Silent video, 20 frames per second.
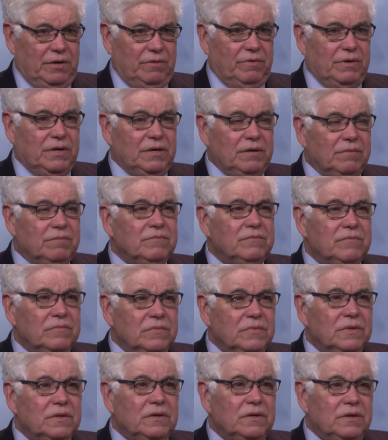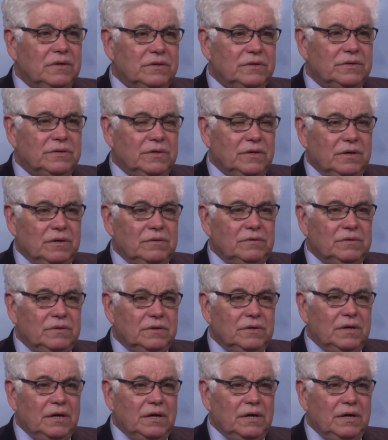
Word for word: hundred, so